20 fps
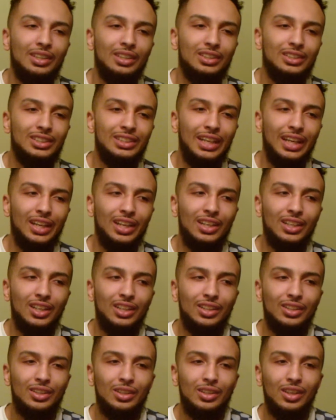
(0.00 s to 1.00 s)
She had
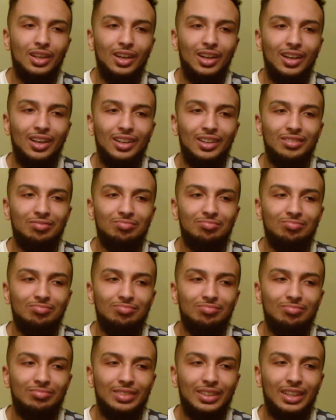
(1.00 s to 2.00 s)
another,
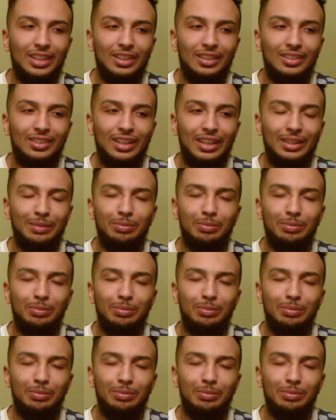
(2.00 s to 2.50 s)
I